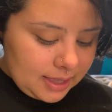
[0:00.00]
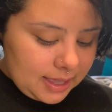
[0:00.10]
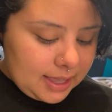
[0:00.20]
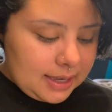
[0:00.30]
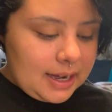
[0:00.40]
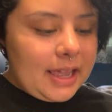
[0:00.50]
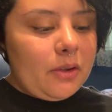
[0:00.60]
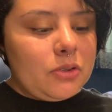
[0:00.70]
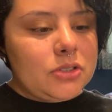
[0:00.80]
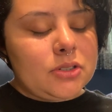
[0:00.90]
and I
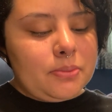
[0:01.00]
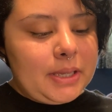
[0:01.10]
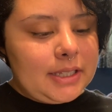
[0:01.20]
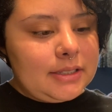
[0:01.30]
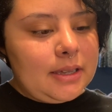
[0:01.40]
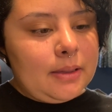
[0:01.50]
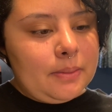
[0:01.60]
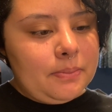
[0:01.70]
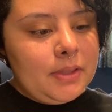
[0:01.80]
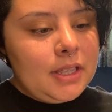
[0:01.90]
also picked up
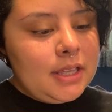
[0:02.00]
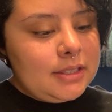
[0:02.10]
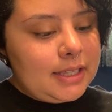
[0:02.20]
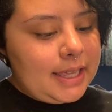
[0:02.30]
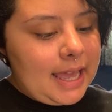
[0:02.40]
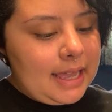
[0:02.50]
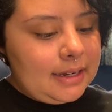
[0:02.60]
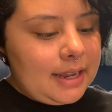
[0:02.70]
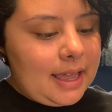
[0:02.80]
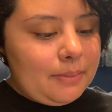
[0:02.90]
the
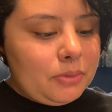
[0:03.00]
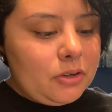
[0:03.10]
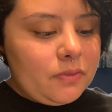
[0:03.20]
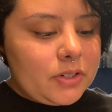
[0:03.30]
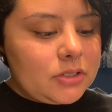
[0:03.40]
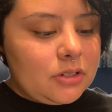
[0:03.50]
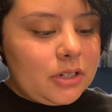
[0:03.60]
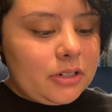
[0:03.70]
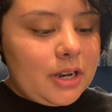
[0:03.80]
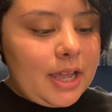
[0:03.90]
Catnap Universal
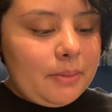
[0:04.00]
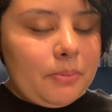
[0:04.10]
Under Eye